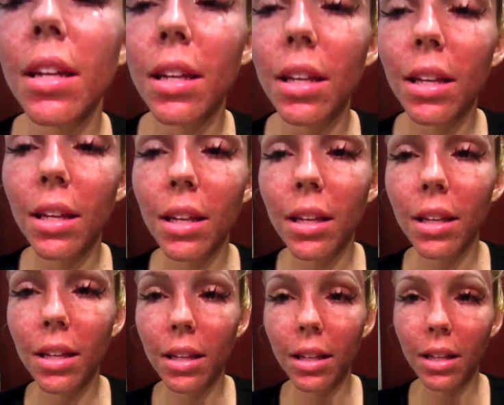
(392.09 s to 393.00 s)

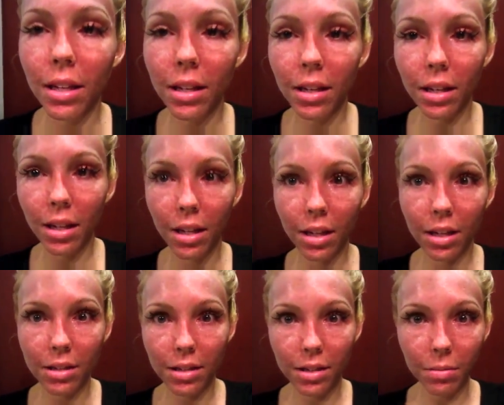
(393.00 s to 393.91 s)
And
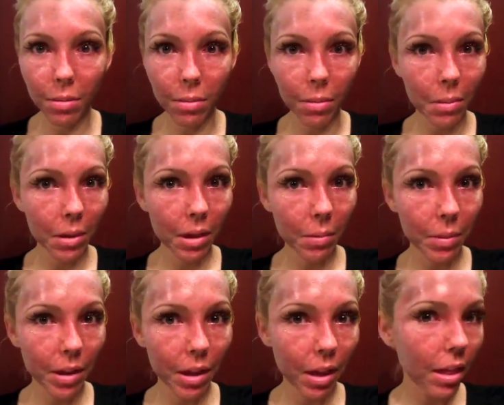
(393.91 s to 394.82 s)
this is what we're working
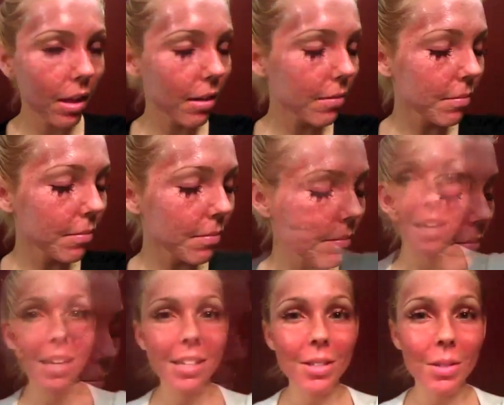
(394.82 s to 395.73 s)
with.
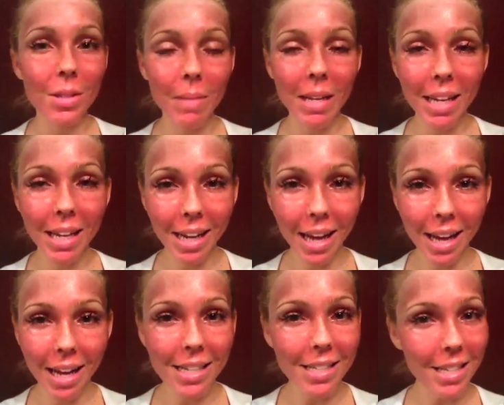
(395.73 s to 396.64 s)
So it's Monday
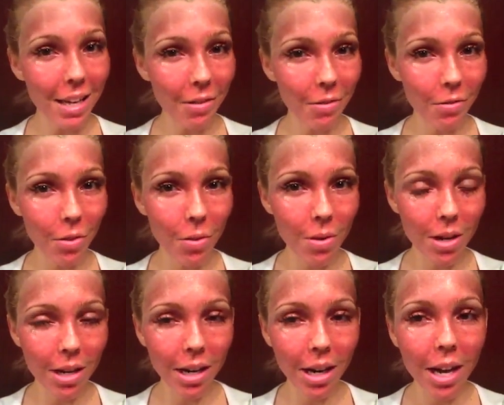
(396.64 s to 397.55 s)
night, day
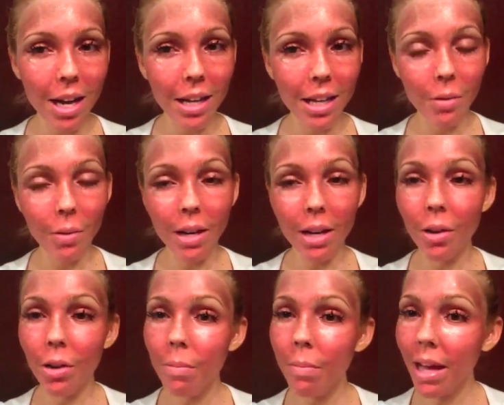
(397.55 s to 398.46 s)
4, getting ready to
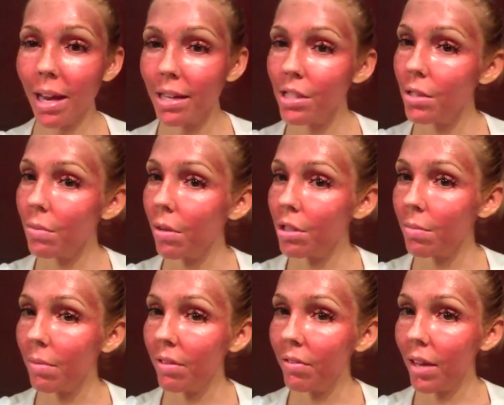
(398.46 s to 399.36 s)
go to bed. I just washed
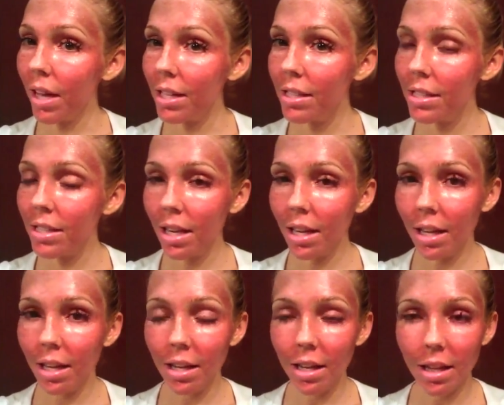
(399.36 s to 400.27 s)
my face,
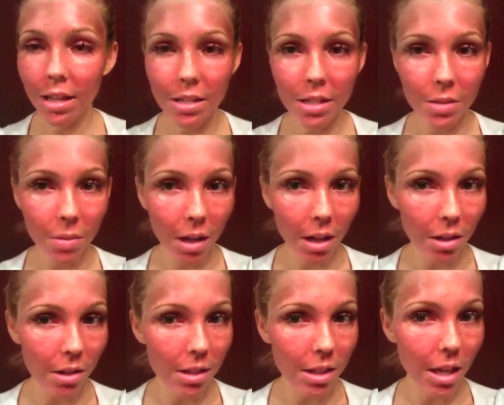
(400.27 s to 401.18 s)
and this is what it
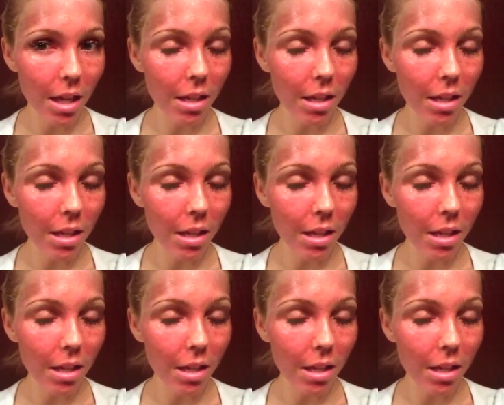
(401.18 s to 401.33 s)
looks like.